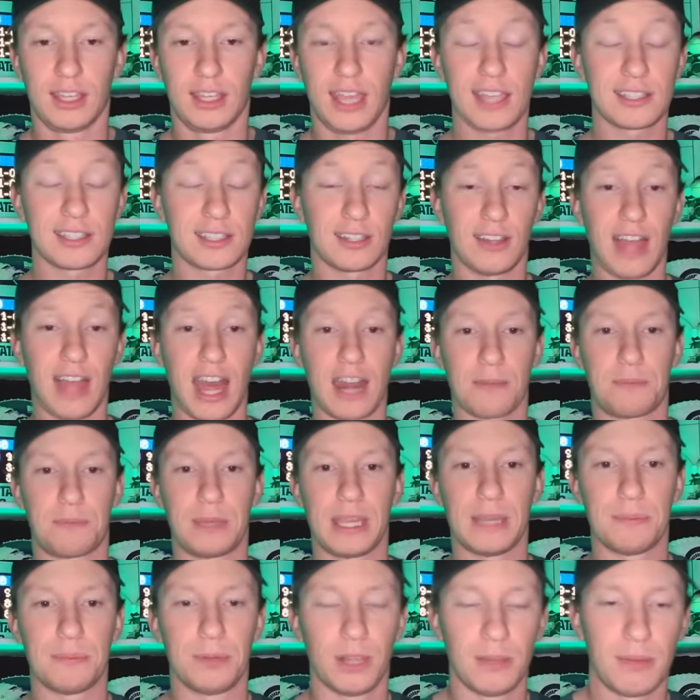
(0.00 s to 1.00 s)
you ask a lot of
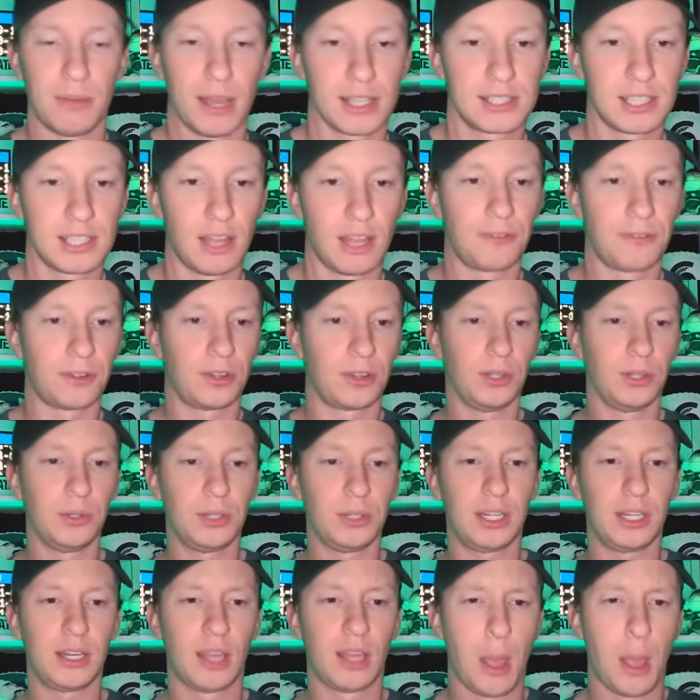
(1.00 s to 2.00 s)
people, myself
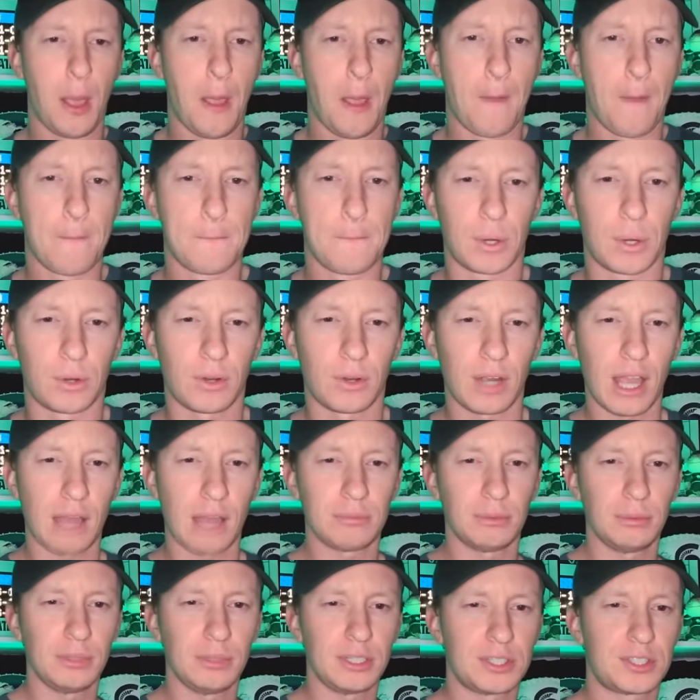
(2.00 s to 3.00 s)
included,
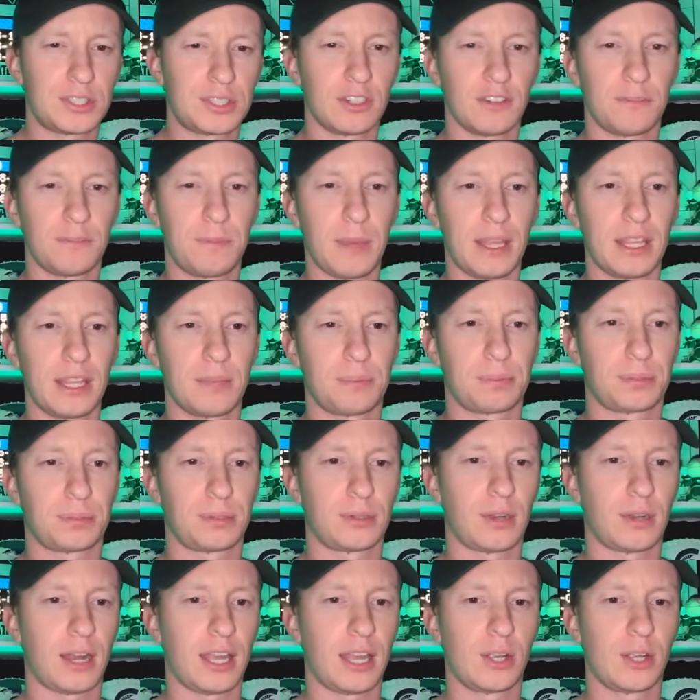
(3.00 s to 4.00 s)
probably should have been the
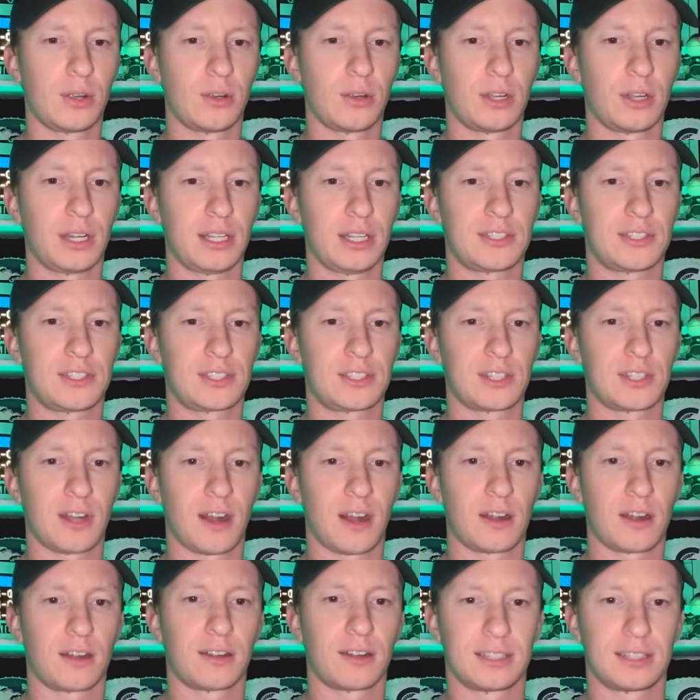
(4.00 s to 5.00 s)
priority
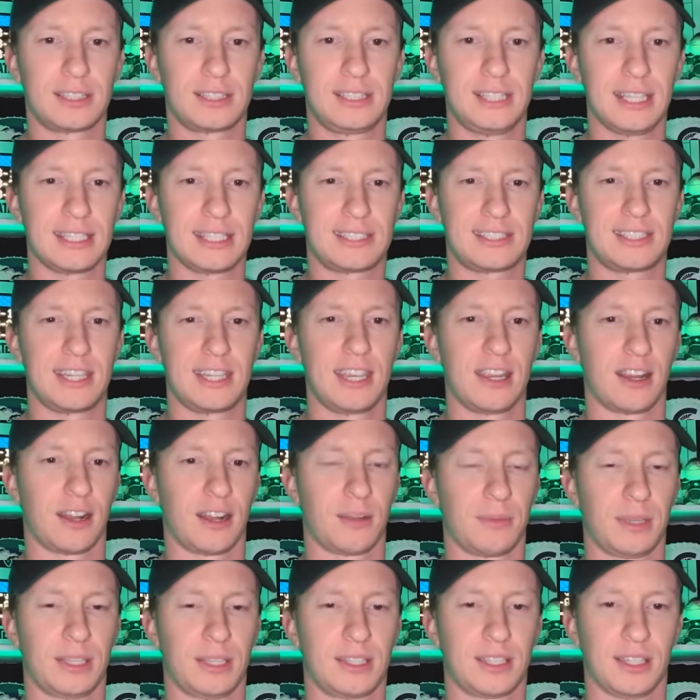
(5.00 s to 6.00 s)
starter this year
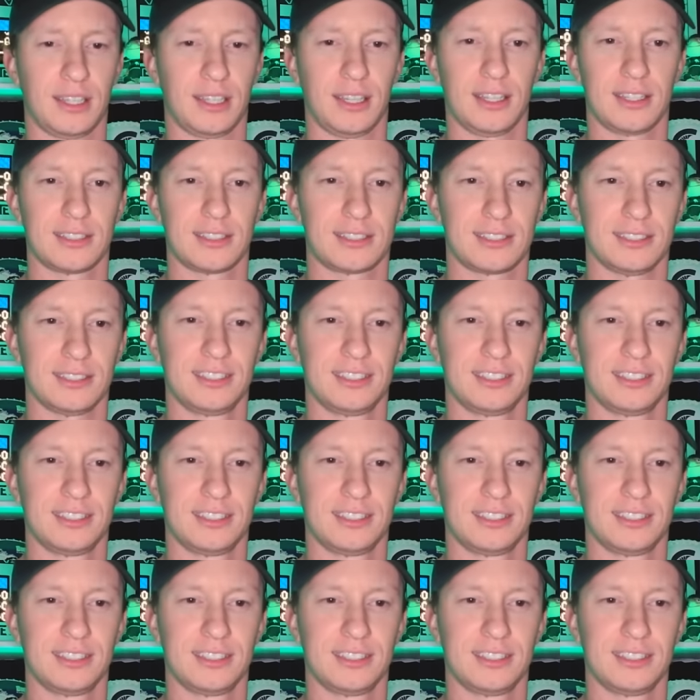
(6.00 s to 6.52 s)
because,